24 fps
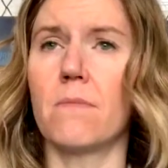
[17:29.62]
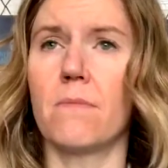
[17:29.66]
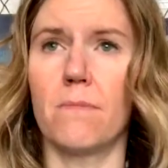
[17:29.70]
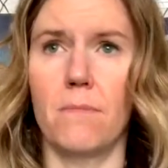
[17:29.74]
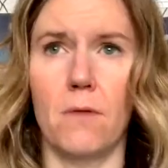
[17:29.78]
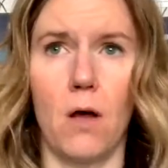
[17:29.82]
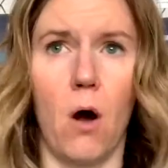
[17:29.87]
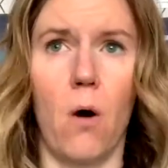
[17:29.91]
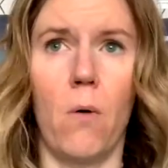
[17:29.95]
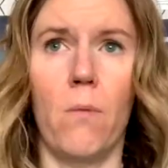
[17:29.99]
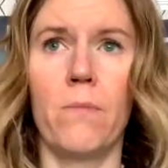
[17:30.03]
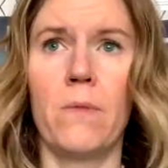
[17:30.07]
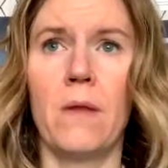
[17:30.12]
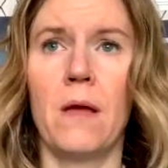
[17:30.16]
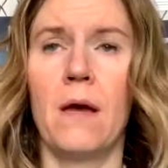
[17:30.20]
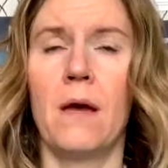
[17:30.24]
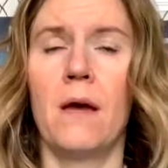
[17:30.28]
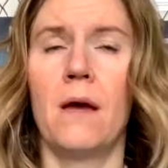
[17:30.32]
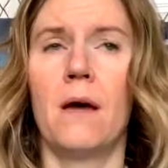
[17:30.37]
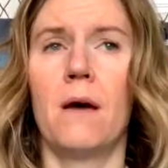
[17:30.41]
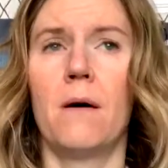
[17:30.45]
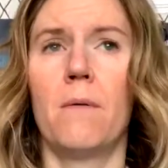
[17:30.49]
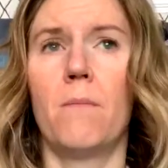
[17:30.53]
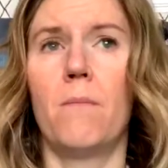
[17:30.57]
No,
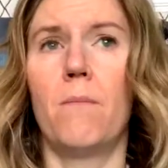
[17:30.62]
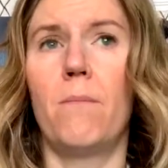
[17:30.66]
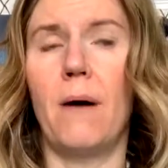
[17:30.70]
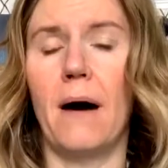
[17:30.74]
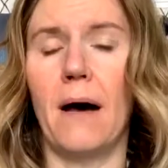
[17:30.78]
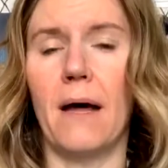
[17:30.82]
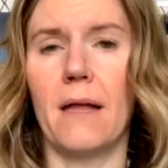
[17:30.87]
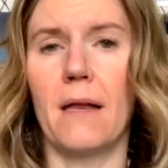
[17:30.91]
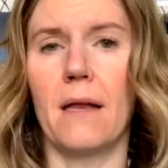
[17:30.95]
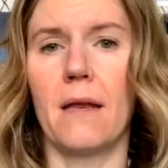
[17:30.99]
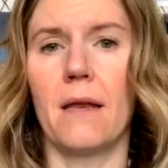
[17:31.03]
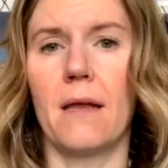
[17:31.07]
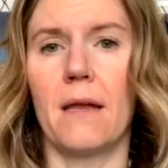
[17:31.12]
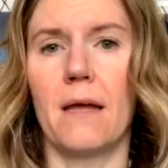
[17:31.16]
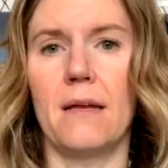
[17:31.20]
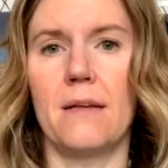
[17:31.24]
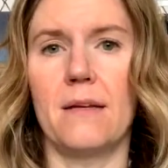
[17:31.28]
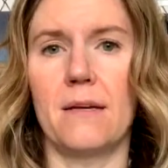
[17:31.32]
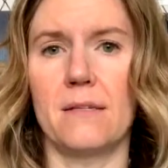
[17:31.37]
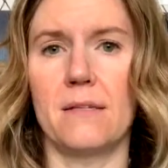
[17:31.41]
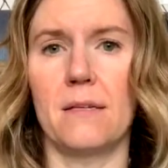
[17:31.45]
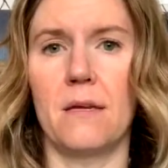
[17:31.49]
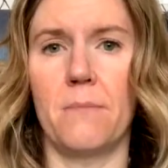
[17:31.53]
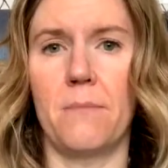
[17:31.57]
but it
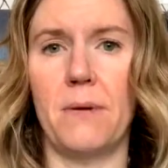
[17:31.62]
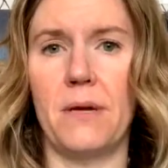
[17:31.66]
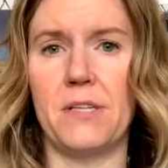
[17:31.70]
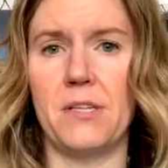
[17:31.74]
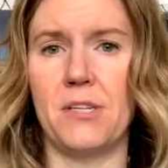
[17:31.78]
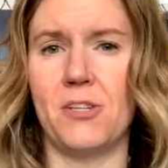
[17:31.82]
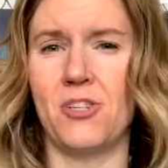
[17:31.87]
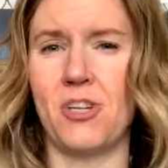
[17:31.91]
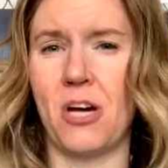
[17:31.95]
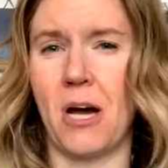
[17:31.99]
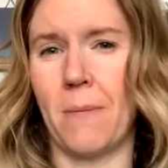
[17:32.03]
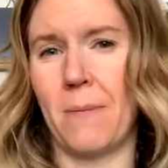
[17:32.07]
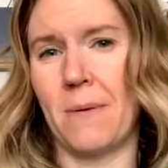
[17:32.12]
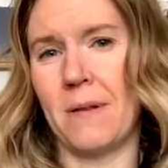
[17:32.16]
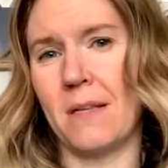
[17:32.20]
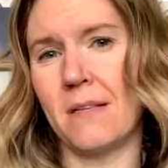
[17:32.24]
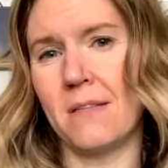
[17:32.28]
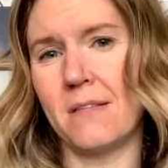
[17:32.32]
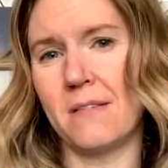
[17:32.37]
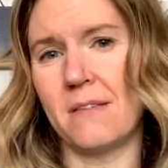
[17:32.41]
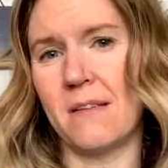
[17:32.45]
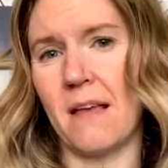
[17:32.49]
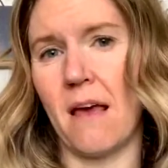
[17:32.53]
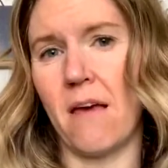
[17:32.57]
does an amazing job, and
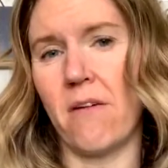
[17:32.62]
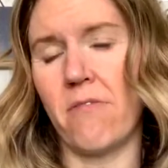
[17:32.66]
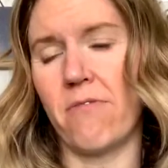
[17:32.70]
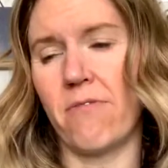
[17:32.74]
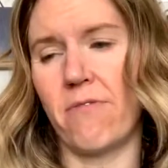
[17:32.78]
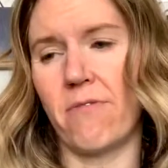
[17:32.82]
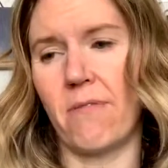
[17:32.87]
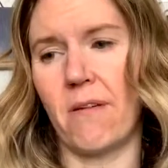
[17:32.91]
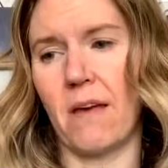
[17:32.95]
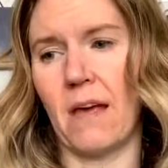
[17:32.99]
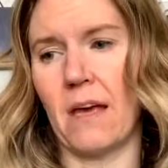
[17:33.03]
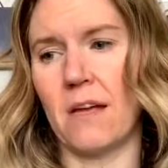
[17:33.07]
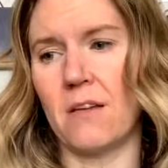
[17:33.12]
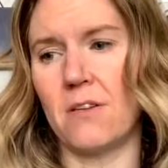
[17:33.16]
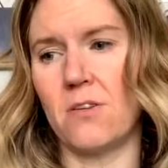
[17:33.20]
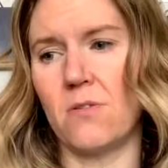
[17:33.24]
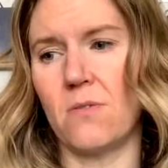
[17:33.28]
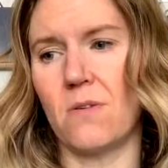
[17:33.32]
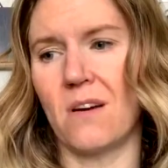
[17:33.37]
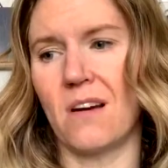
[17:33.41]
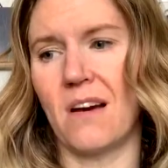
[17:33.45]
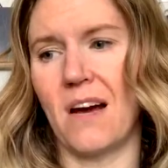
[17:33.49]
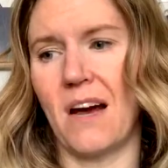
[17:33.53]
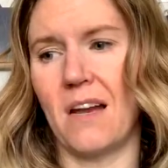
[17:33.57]
it's safe, and you
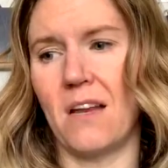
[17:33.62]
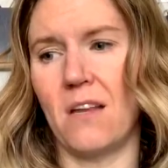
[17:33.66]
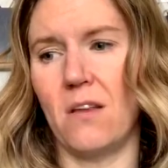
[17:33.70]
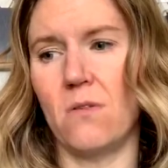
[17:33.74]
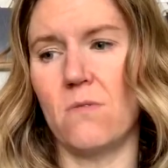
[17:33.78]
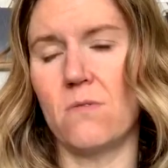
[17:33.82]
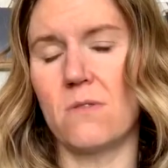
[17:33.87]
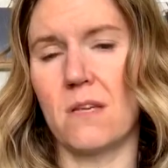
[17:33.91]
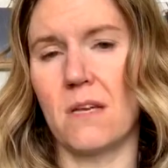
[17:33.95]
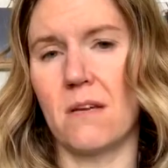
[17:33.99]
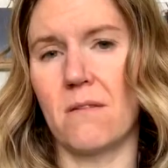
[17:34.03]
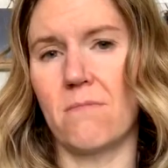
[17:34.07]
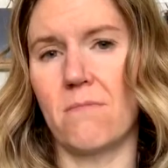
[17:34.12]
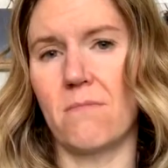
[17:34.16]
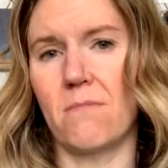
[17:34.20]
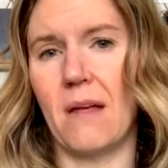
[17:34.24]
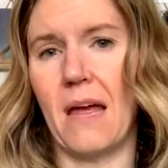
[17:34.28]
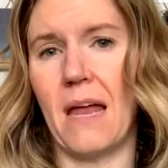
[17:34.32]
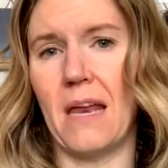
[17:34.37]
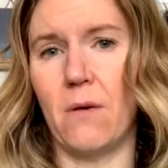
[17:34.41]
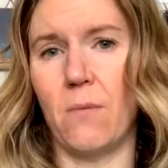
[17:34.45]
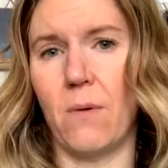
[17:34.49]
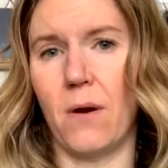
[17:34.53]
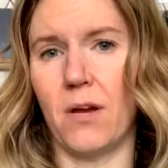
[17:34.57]
can kind of use it
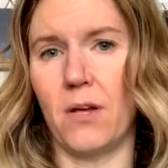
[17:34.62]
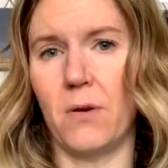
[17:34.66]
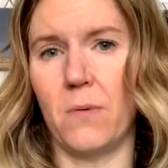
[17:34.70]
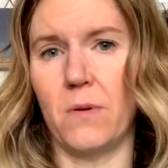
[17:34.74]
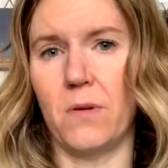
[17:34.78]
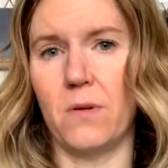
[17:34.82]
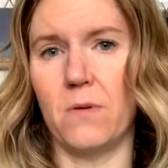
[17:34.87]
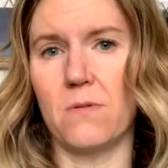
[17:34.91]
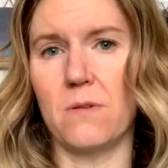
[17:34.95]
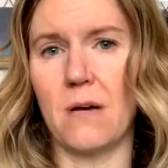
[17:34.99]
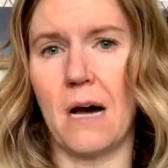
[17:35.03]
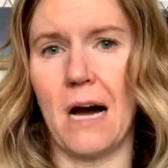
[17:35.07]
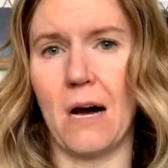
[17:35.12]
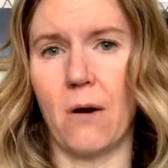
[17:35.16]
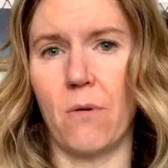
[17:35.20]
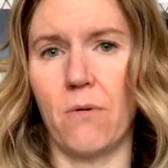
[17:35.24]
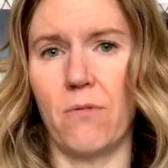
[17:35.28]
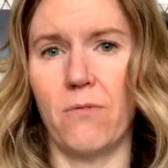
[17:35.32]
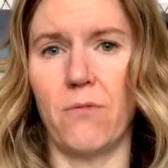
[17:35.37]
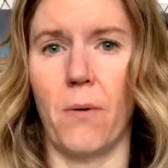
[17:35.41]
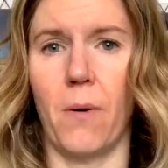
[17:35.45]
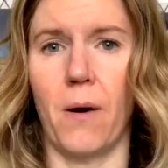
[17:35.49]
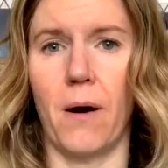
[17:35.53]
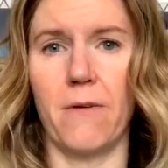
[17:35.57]
anywhere you would use
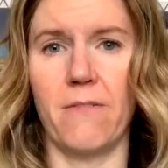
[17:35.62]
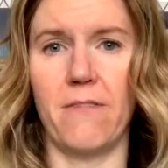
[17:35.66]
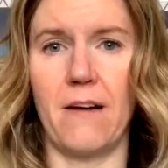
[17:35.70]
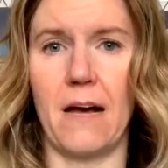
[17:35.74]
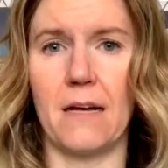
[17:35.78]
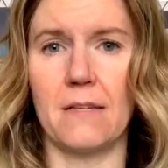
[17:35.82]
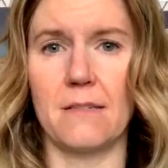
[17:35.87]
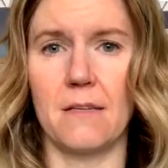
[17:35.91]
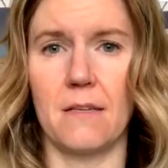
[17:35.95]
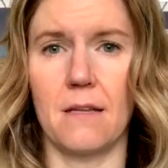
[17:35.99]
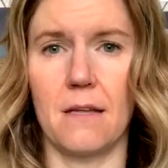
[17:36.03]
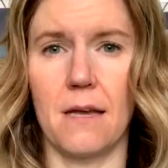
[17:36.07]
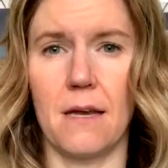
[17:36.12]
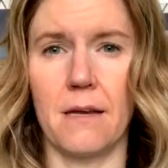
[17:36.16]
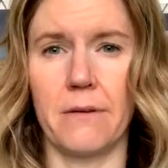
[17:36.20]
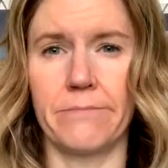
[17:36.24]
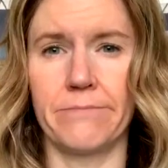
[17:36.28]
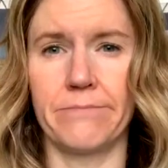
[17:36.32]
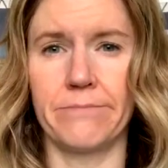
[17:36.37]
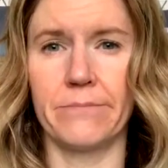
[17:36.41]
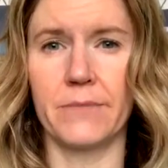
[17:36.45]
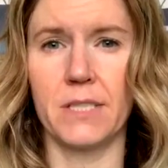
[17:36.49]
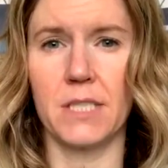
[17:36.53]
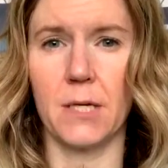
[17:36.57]
Aquaphor or Vaseline.
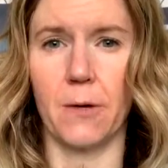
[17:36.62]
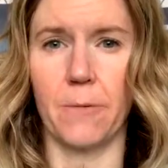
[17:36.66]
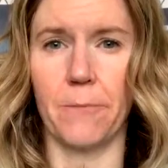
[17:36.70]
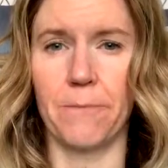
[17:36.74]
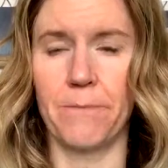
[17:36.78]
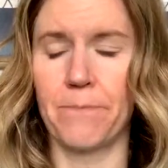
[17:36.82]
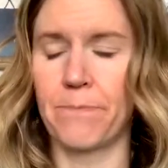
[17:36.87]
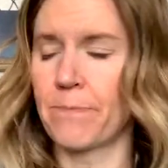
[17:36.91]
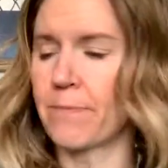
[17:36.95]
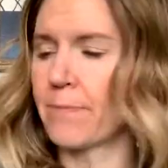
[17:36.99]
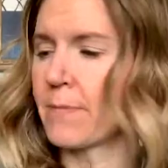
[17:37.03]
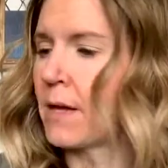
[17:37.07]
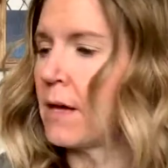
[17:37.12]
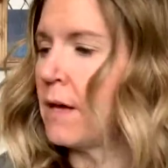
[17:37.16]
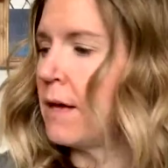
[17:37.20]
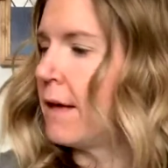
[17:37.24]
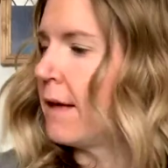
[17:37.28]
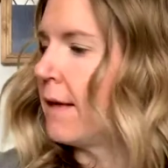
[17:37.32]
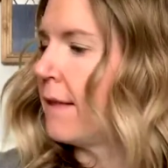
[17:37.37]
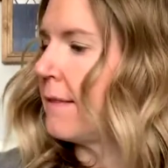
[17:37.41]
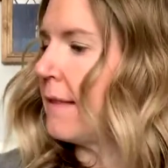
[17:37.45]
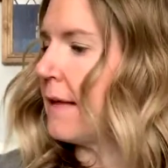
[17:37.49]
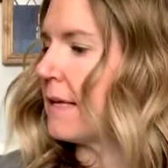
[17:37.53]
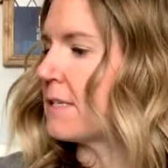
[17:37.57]
So
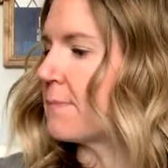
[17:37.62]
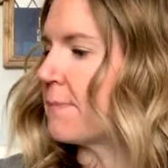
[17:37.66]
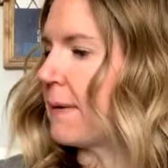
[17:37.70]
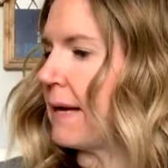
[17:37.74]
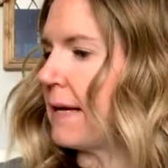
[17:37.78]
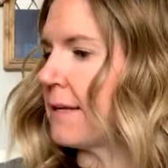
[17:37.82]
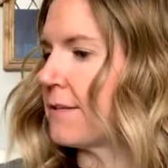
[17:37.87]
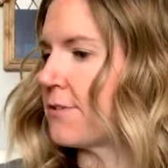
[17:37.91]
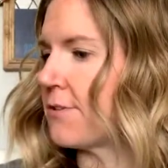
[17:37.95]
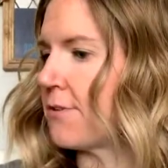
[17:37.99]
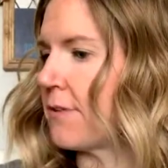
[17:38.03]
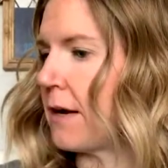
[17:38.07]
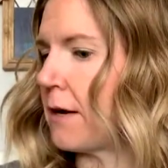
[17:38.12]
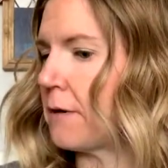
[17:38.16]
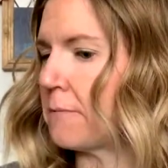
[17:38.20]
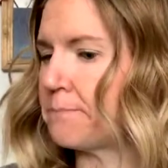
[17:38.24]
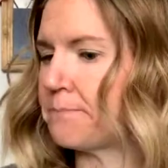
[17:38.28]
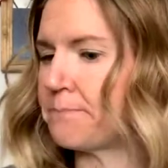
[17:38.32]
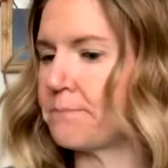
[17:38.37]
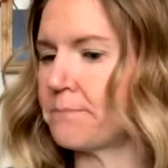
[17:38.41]
that's my answer there.